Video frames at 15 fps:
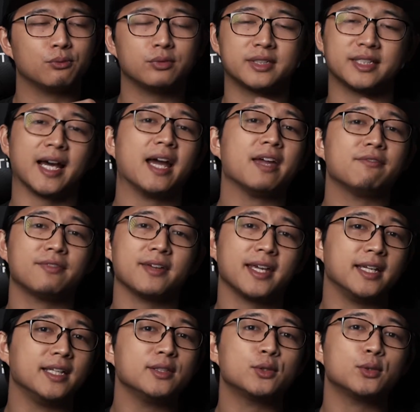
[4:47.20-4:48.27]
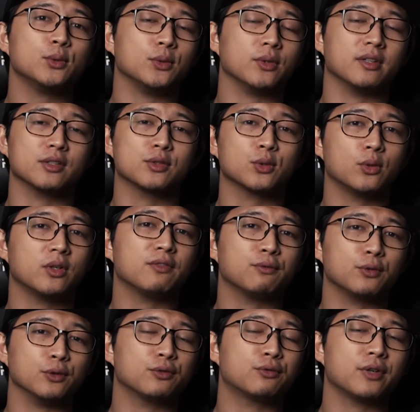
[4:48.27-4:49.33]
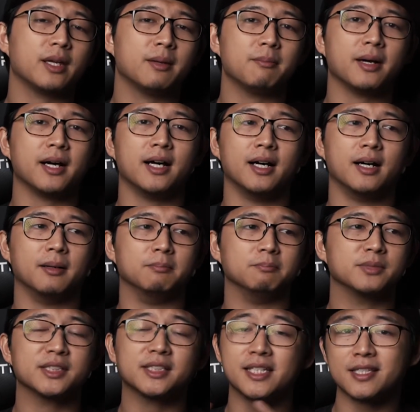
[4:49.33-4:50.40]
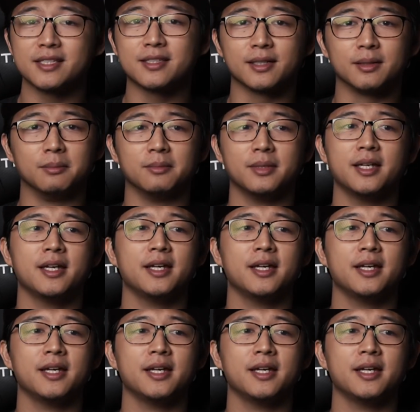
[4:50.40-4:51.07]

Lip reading: dive into the Sony full frame system,